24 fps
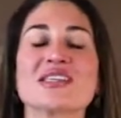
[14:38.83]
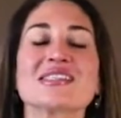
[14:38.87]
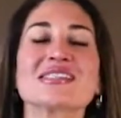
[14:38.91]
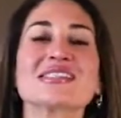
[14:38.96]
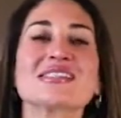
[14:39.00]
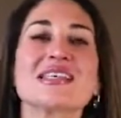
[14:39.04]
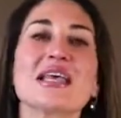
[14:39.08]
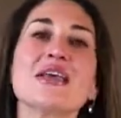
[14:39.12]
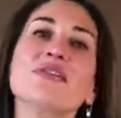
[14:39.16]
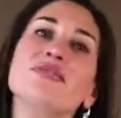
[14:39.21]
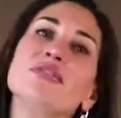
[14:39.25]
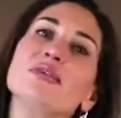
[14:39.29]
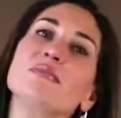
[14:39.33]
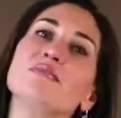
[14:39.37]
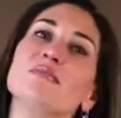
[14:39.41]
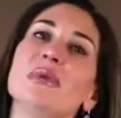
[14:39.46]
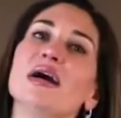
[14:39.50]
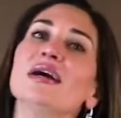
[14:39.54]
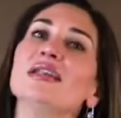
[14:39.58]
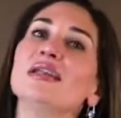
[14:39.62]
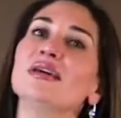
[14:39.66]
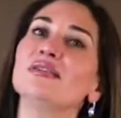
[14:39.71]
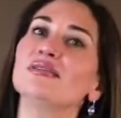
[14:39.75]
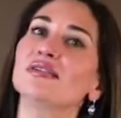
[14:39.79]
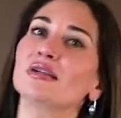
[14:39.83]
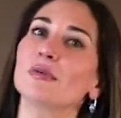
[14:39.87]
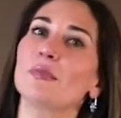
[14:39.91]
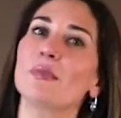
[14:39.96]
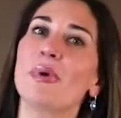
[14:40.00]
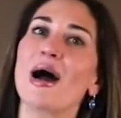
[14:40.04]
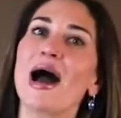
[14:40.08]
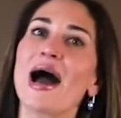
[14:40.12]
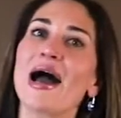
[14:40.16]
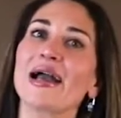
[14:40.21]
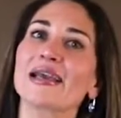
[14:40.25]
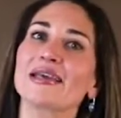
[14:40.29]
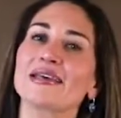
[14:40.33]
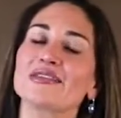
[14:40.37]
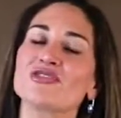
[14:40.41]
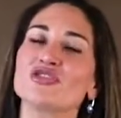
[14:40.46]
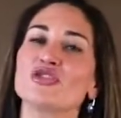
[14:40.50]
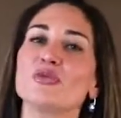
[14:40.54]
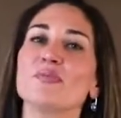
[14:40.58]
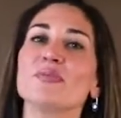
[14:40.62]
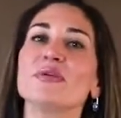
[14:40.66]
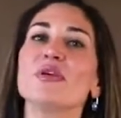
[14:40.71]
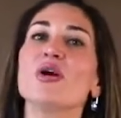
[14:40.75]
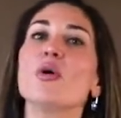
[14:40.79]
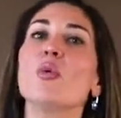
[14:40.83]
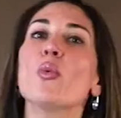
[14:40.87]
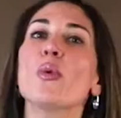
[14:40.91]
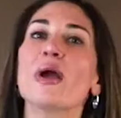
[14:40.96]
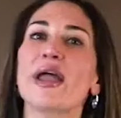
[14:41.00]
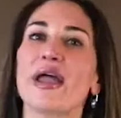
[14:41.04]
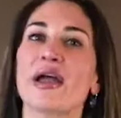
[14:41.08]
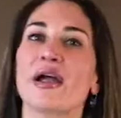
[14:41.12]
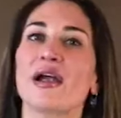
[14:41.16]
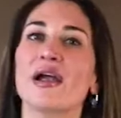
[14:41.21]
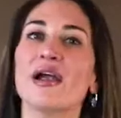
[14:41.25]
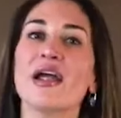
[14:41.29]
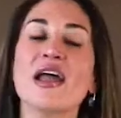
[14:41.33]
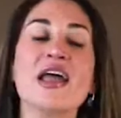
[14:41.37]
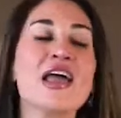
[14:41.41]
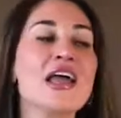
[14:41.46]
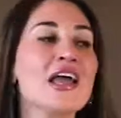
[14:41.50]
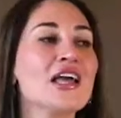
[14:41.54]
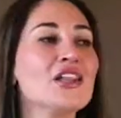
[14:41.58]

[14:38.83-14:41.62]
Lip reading: saving money in their pocket, to be aware,